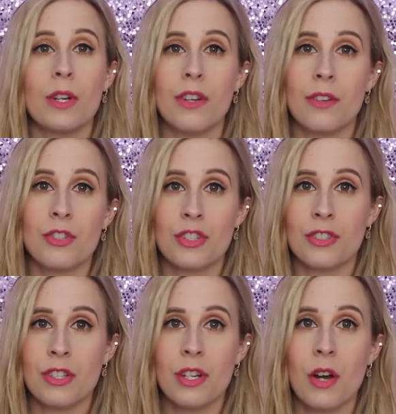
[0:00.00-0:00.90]
would
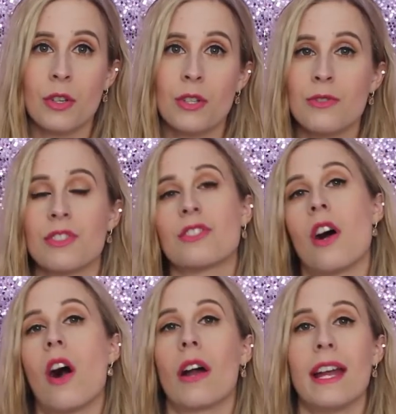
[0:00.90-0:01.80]
just, you know, use the
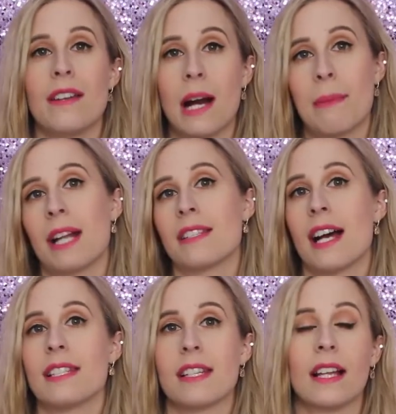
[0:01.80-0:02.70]
song and not
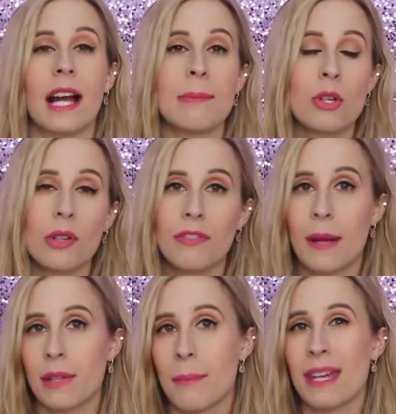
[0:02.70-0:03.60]
monetize it. Like, I'm totally
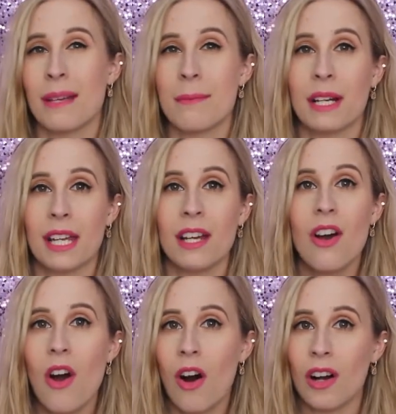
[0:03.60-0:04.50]
fine not making money
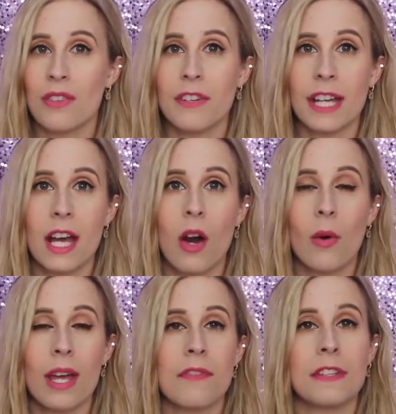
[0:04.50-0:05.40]
on a
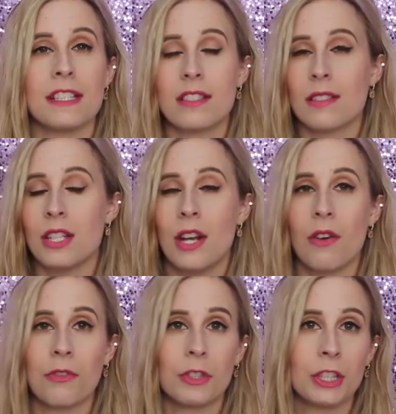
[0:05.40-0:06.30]
video if it's, you
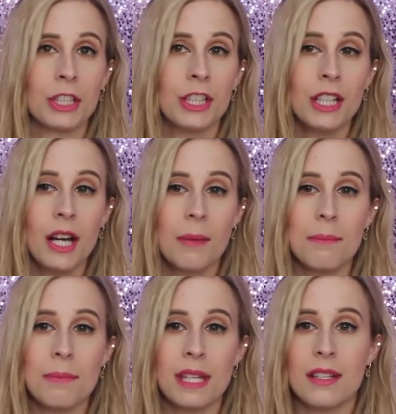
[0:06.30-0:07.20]
know, for
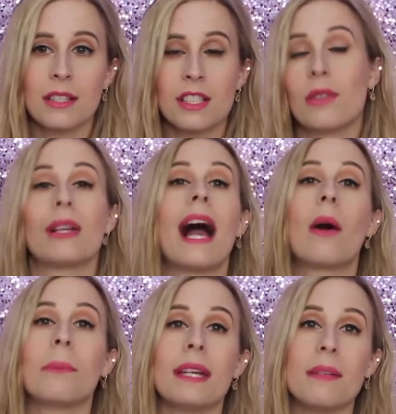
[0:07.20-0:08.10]
me, to
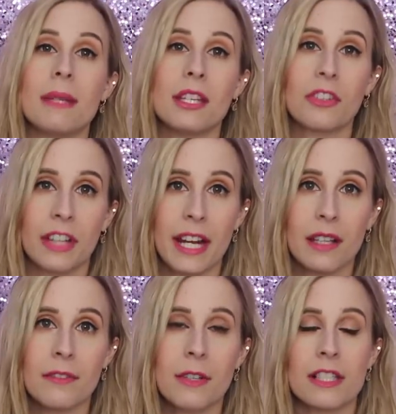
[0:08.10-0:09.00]
allow me to be
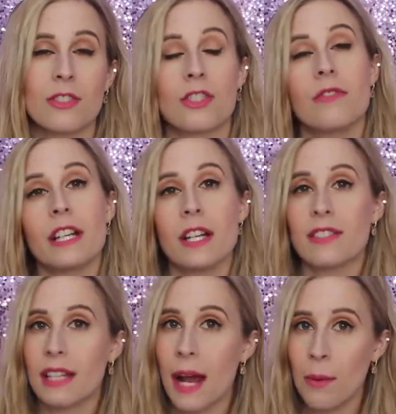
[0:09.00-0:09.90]
creative. Because there's certain videos
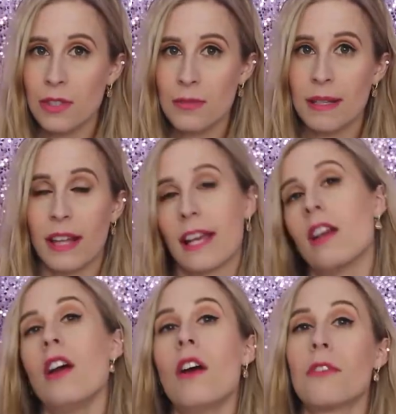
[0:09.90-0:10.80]
that I want to be like,
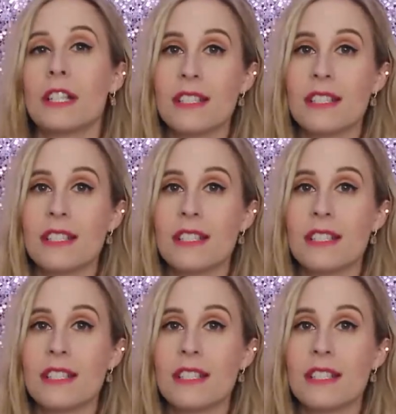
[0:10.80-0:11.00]
for